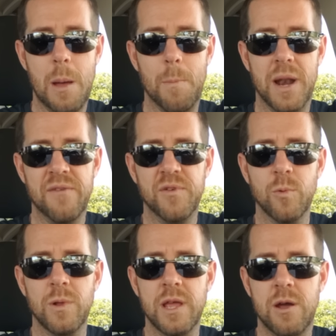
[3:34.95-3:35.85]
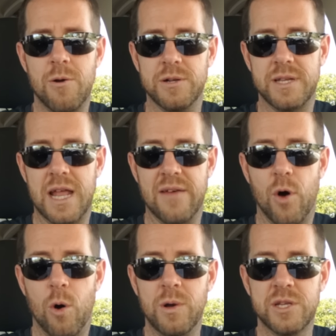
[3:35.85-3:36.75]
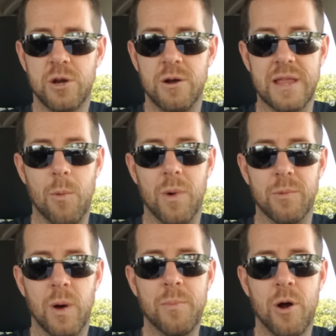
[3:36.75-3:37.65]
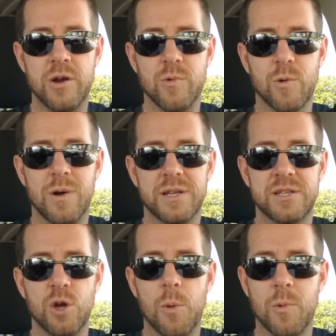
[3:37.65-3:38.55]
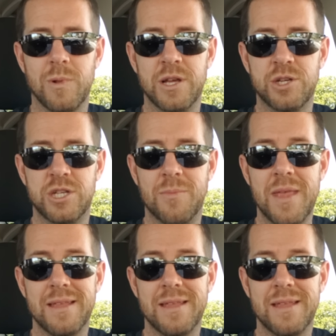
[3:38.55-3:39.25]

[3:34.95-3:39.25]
But I feel really hurt, and I've always heard that when one partner requests to open relationship,